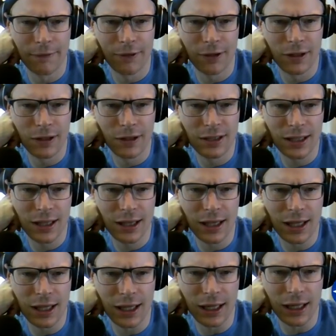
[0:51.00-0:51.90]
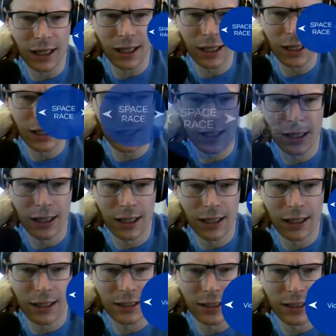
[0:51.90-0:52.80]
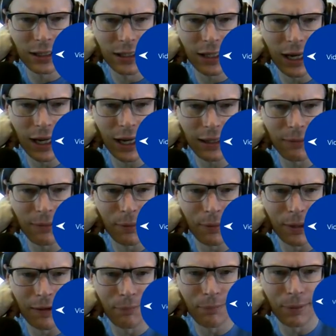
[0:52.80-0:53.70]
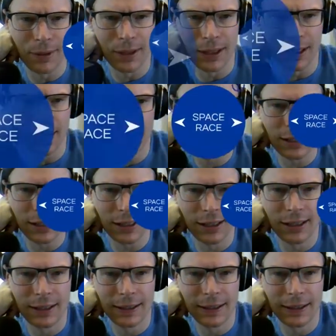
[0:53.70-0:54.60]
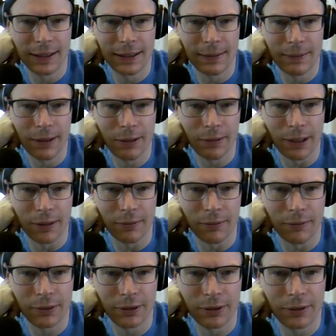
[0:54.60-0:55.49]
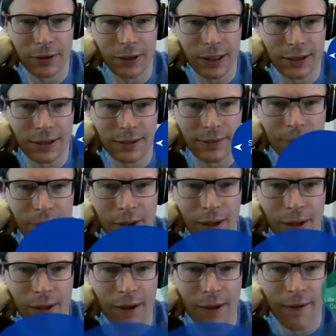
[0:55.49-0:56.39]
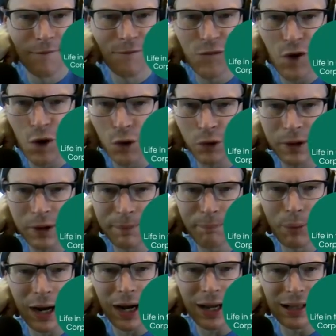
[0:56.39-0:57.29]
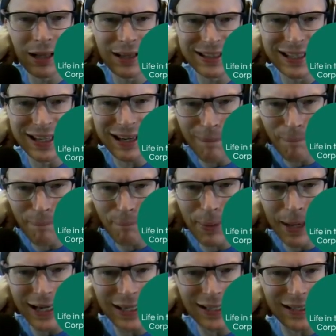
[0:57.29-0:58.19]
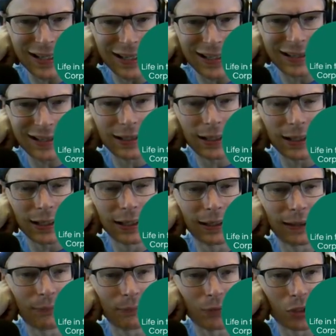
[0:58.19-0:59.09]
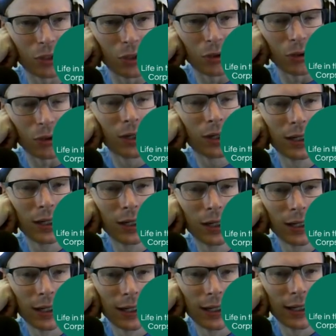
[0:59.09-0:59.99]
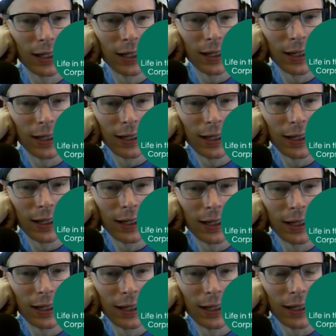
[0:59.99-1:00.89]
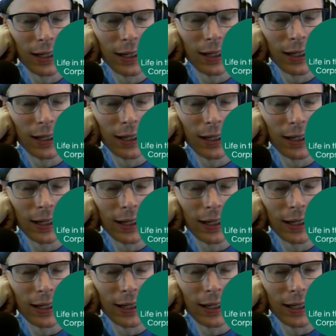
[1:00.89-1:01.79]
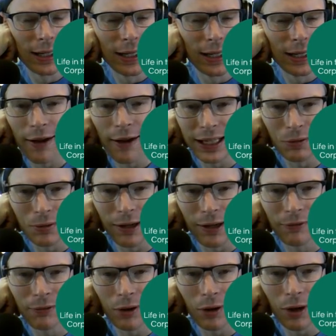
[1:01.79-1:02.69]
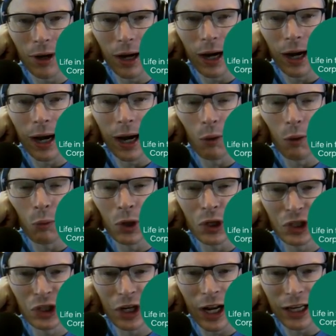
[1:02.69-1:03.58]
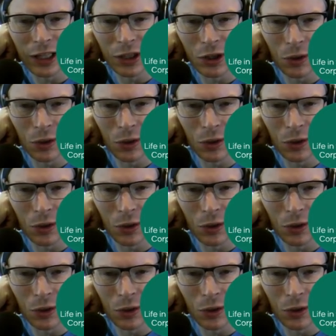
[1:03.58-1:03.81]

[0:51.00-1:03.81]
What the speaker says: First thing is not the Bay of Pigs. Here we go. We'll do this. Foreign policy basis. So he takes office and he says to himself, what should I